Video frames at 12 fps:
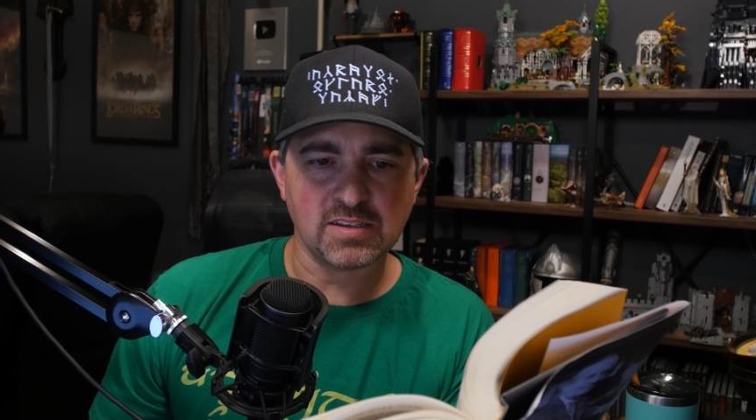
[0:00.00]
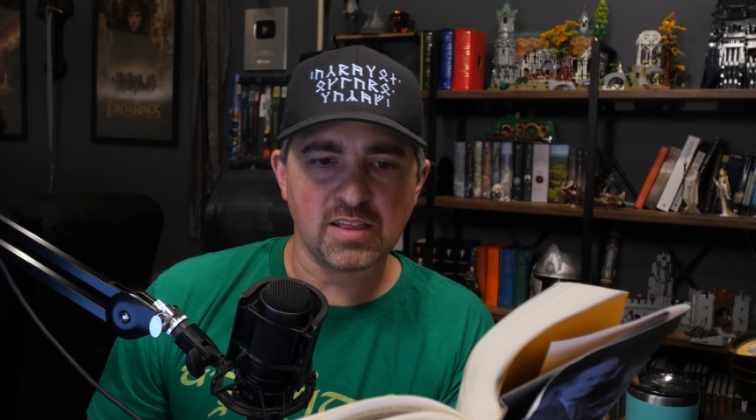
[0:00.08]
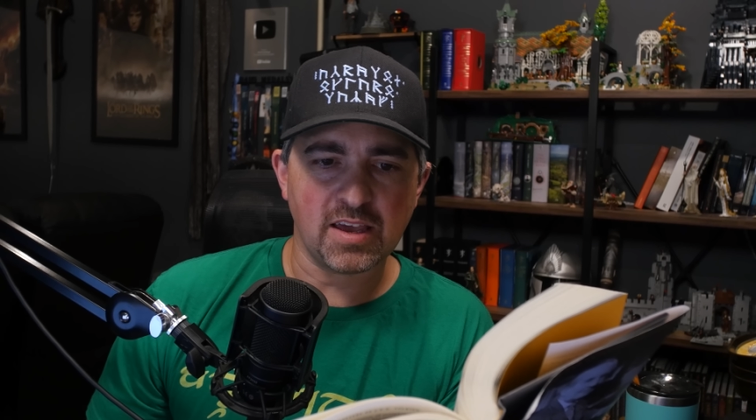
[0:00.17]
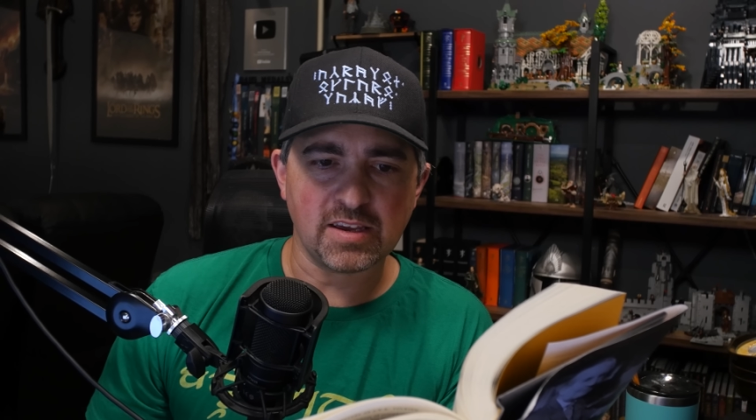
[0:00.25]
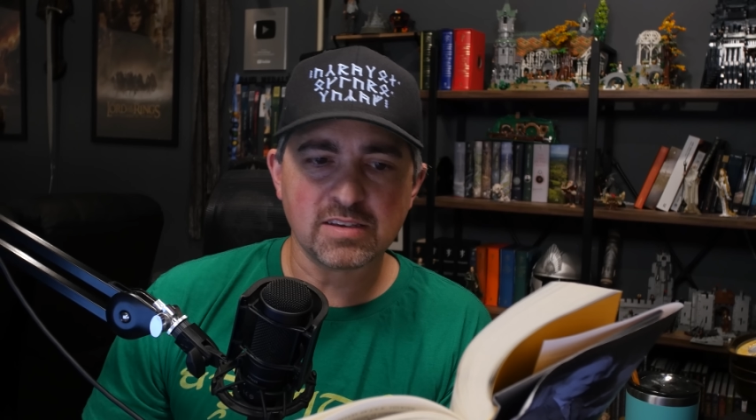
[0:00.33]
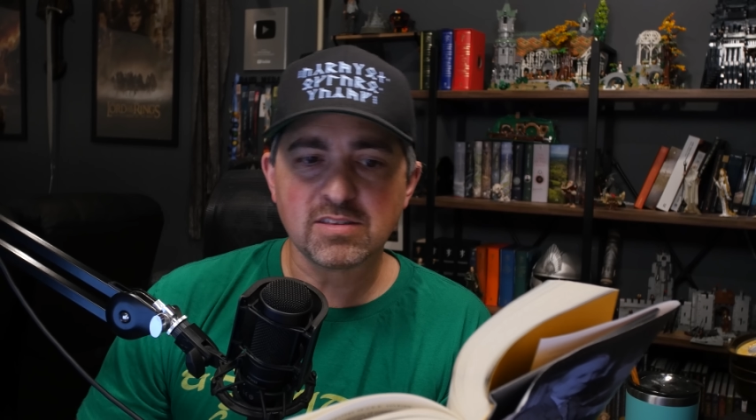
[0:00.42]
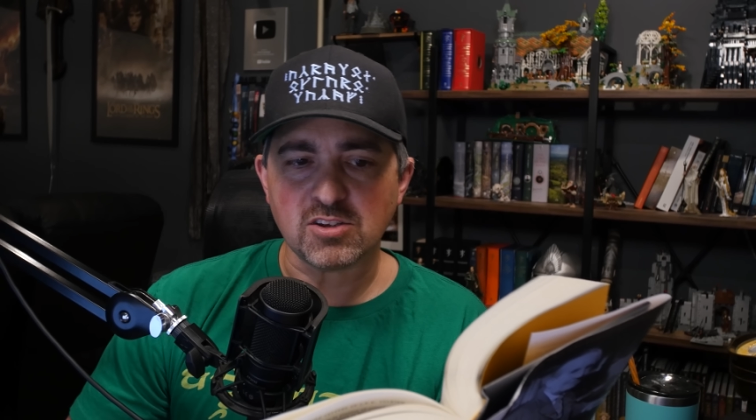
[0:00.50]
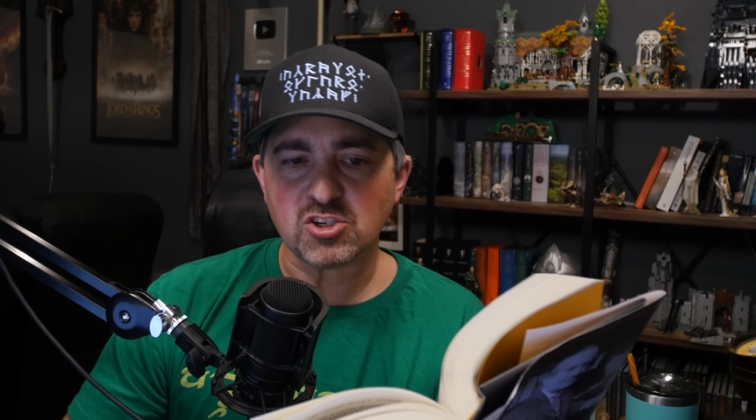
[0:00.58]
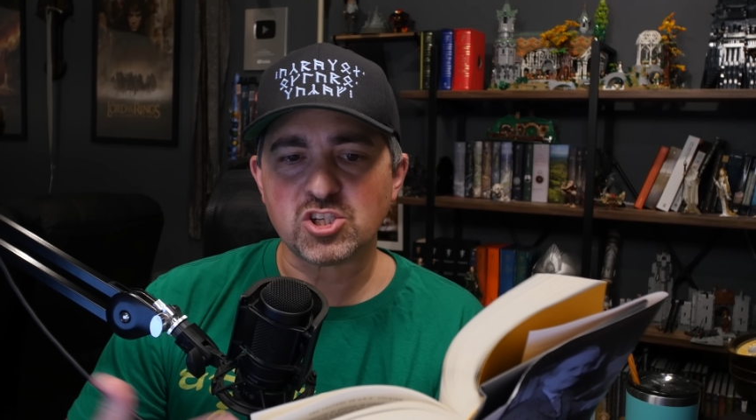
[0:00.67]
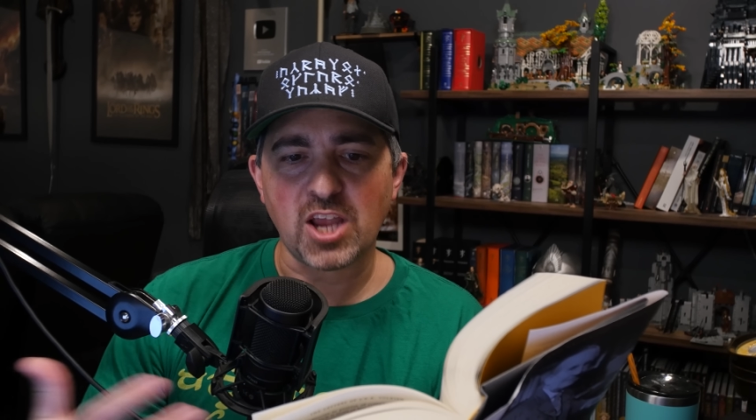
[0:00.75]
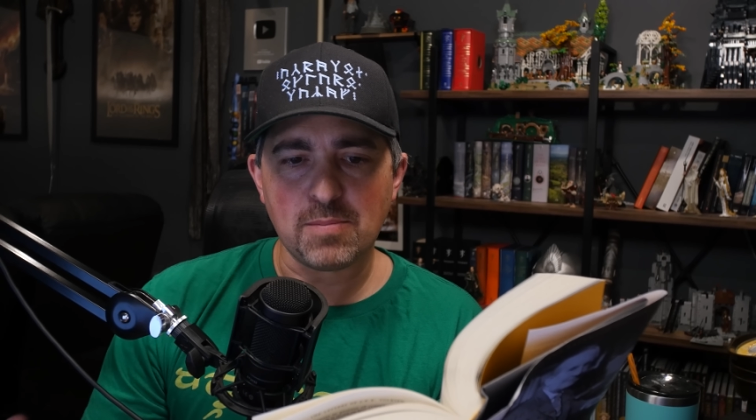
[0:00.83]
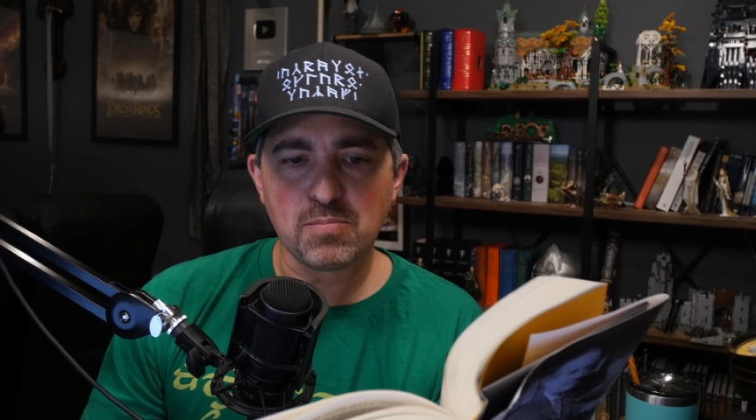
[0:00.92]
like the
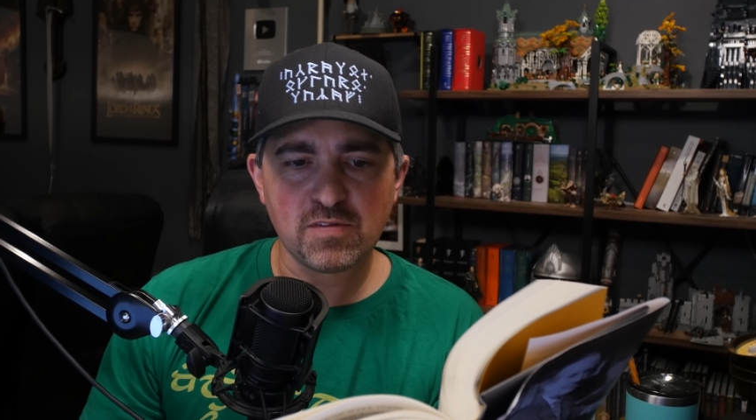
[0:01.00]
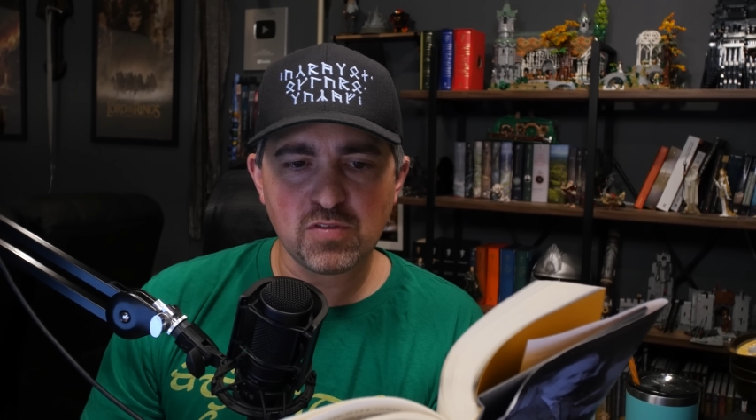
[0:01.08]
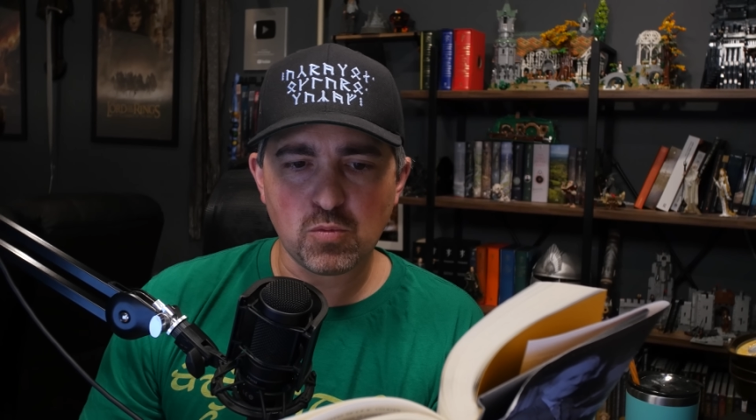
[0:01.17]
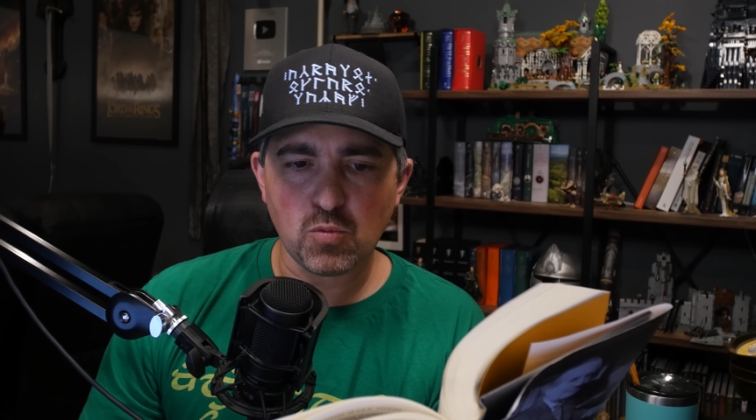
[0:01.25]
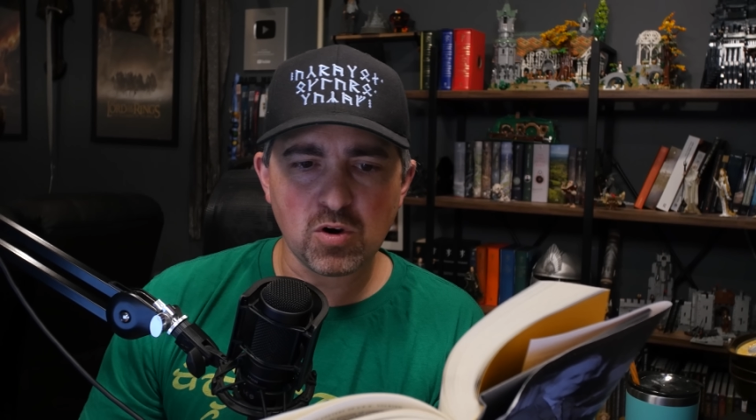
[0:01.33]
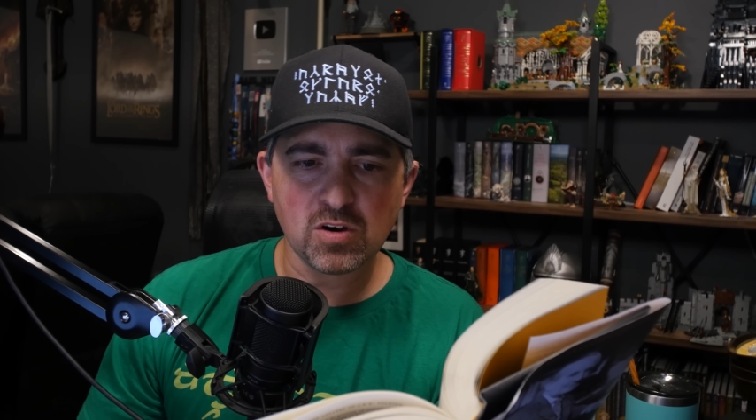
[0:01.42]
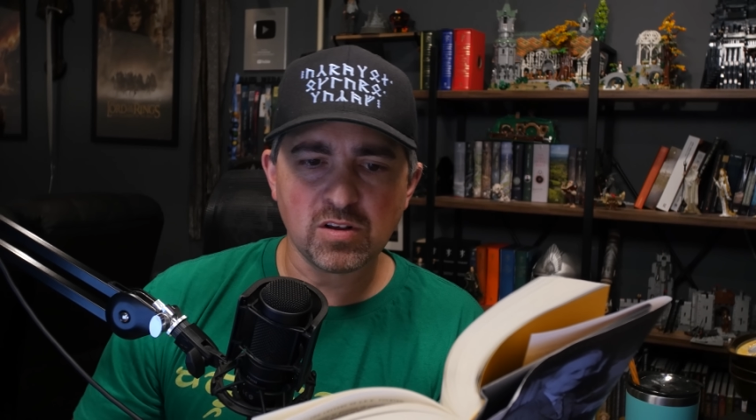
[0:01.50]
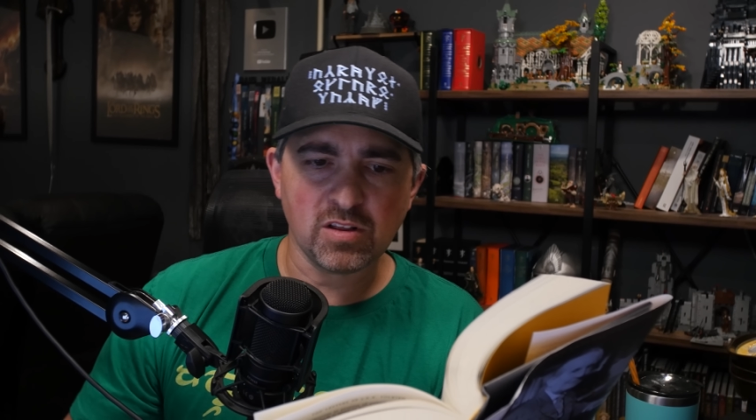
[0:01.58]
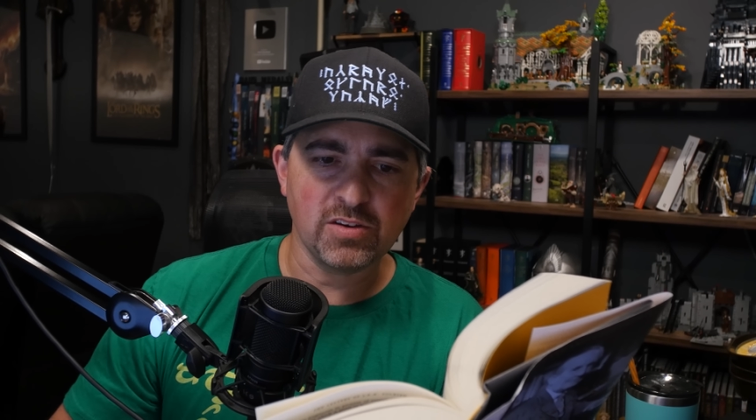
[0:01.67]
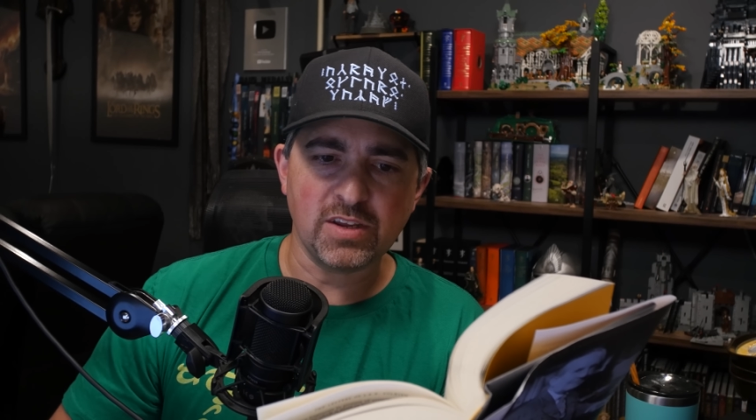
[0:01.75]
shape of the world